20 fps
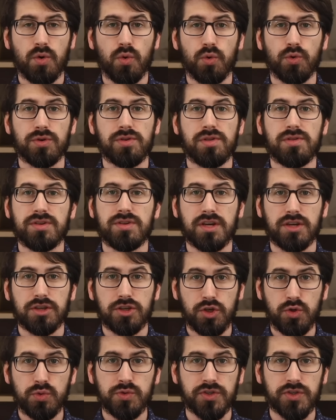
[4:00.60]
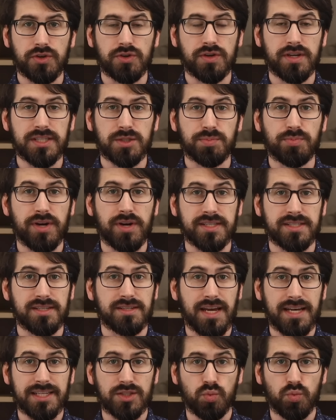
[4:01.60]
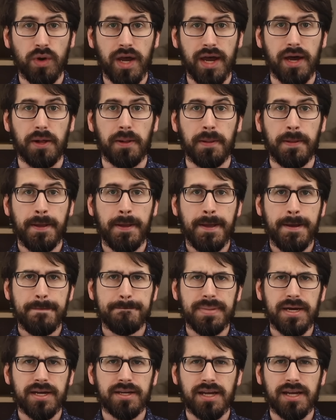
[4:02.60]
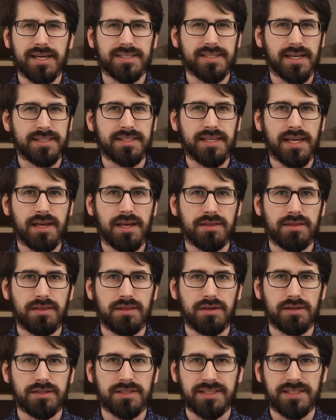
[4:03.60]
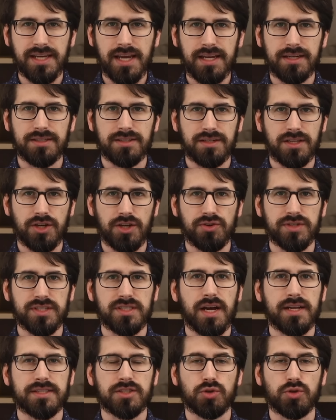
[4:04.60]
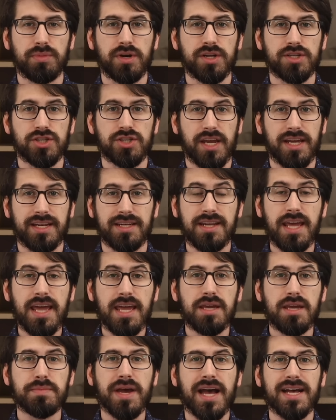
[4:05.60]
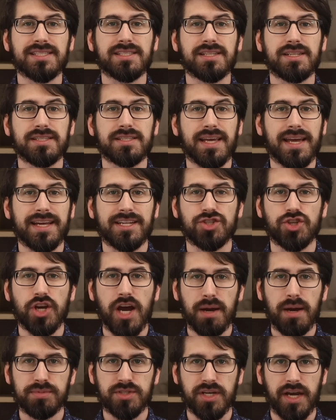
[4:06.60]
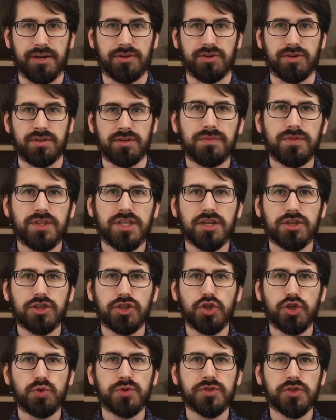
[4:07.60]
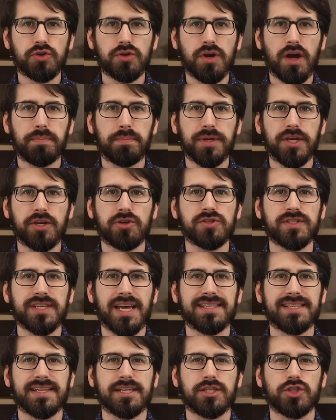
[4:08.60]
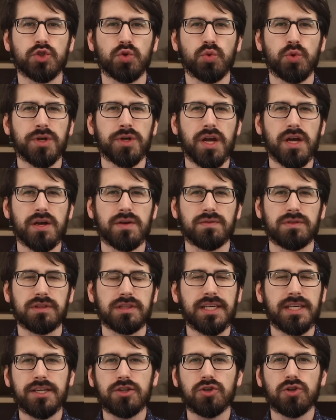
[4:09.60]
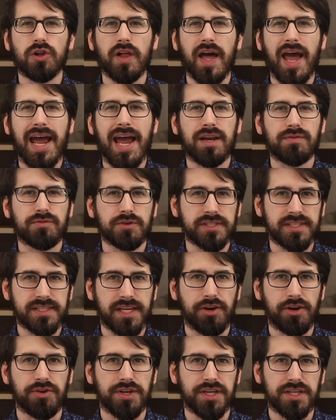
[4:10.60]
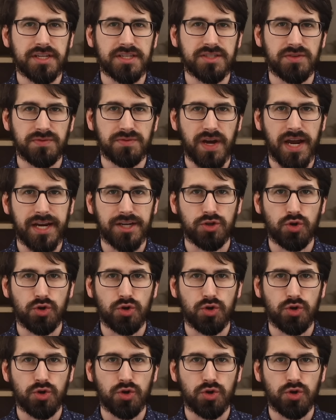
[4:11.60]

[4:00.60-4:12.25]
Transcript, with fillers: or the accuser is present as well. But as I said, the Satan here is not so much a name as it is a job title. The accuser appears as a sort of legal adversary in a divine